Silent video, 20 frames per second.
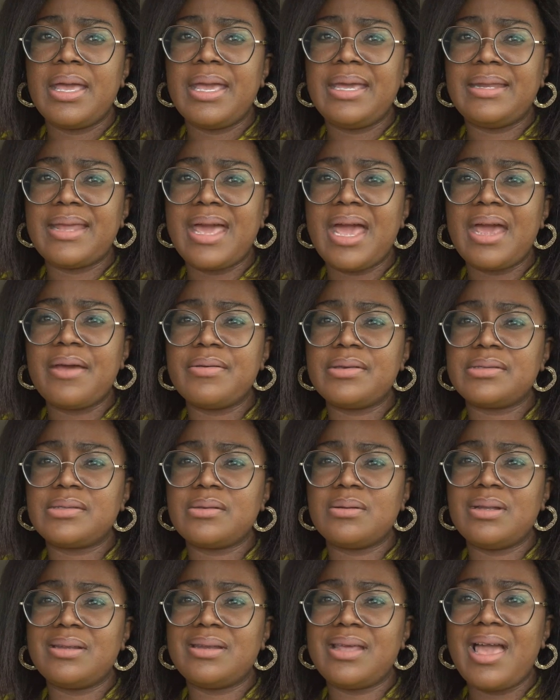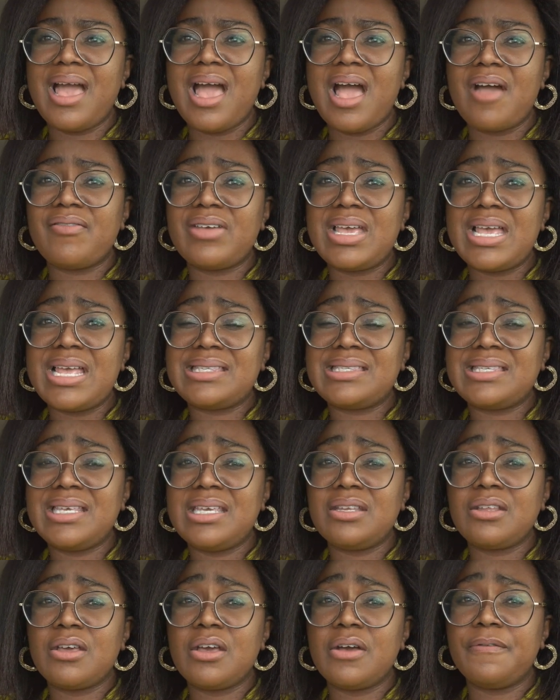in Arizona they have
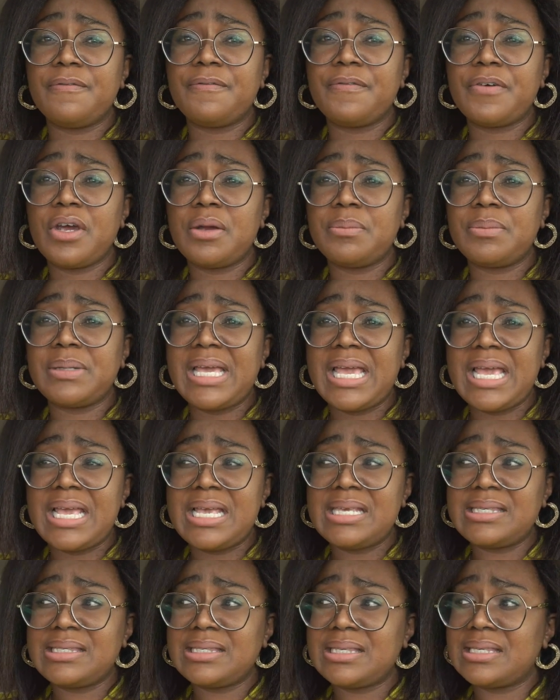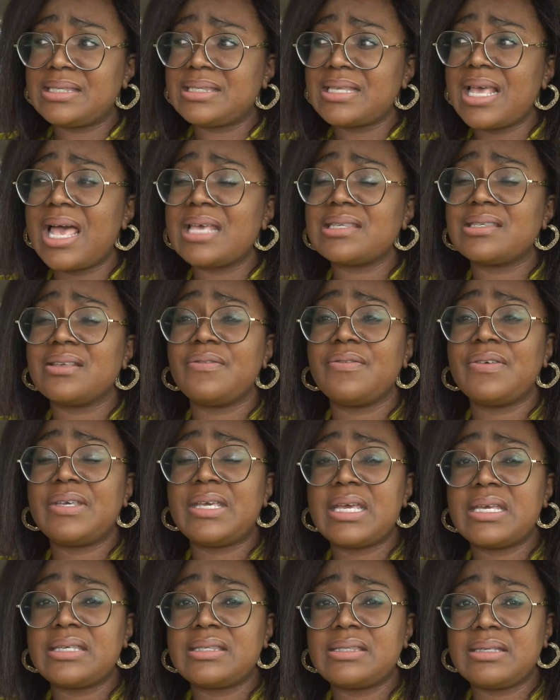18 confirmed cases as of
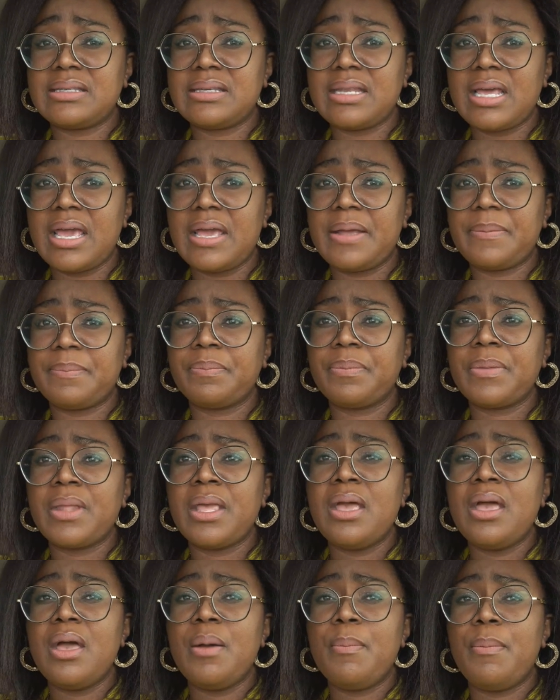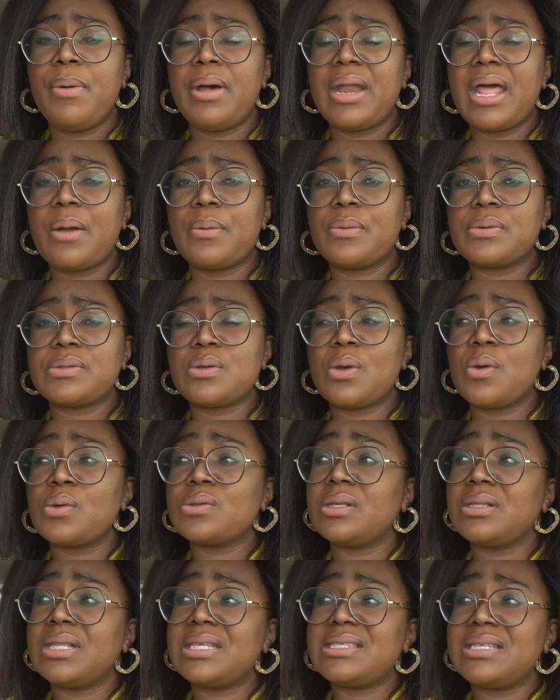yesterday. But I was
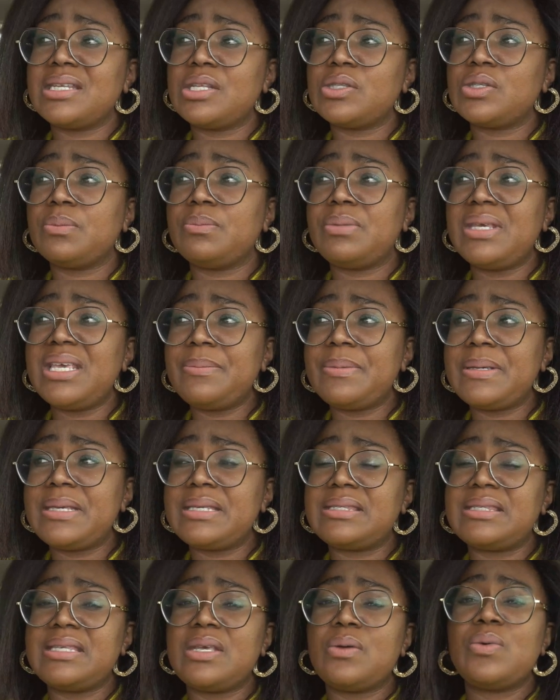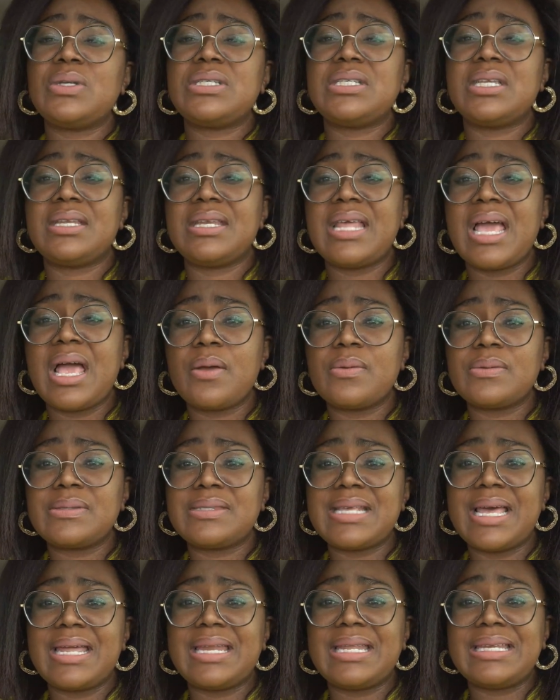also listening to BBC, which announced
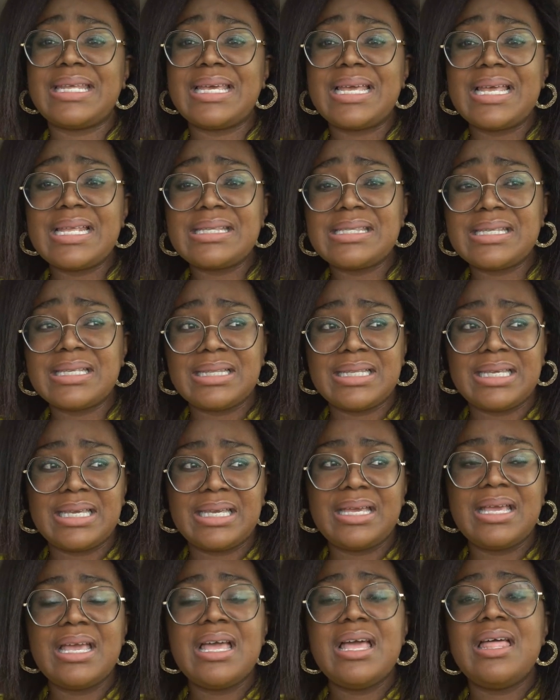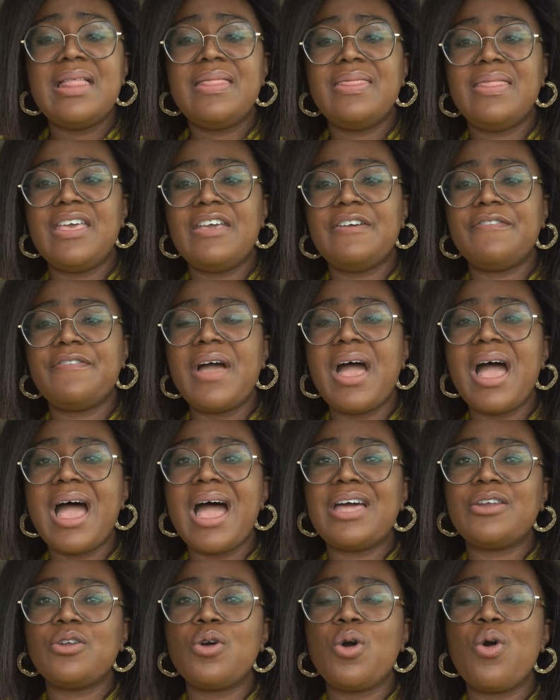that in Italy they've
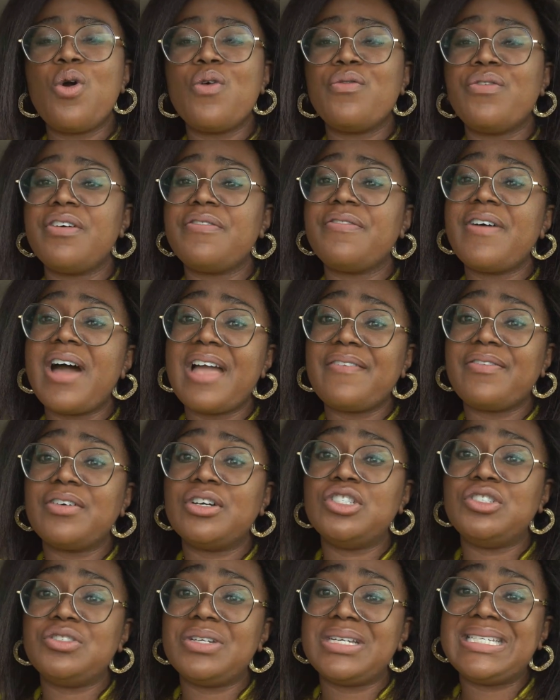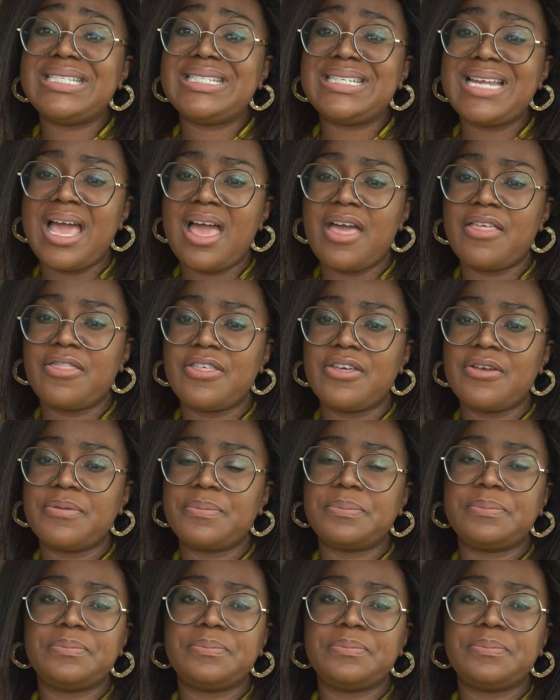had over 500 deaths.